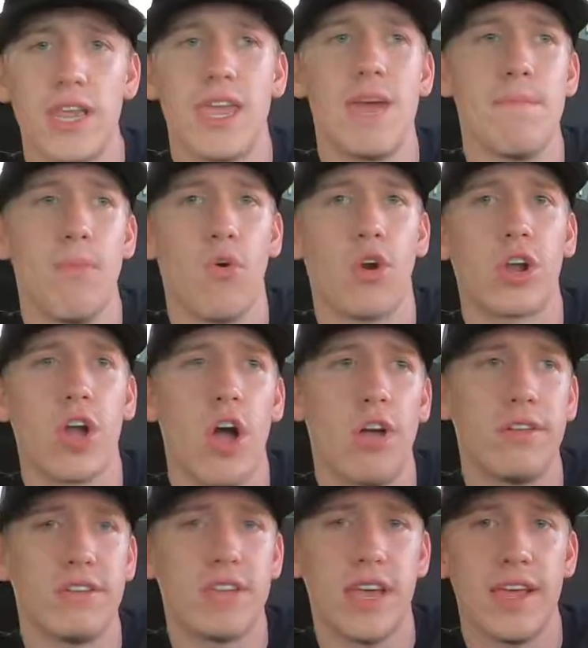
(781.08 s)
get more
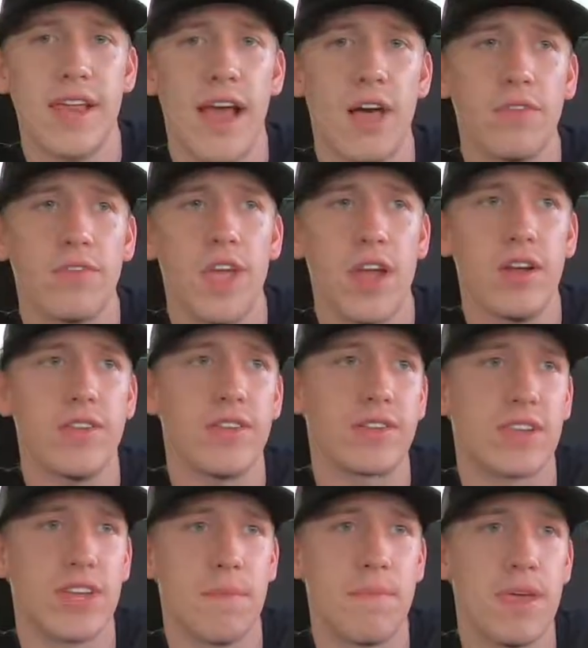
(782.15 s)
content out there that's
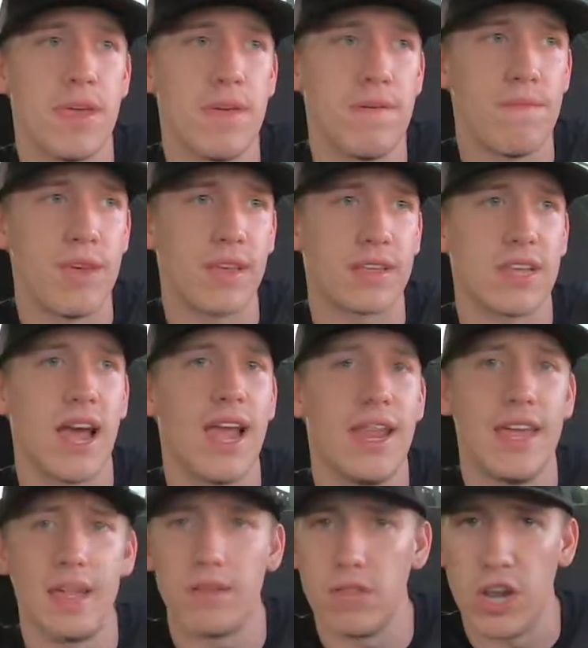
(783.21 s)
going to be
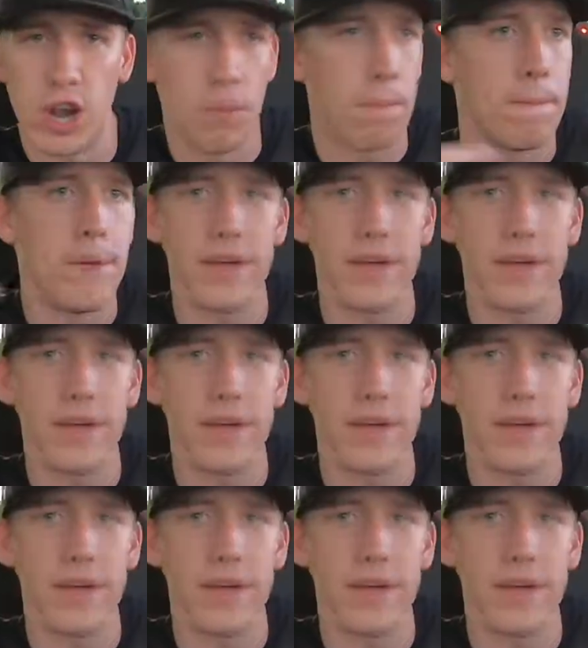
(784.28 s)
exciting, you know,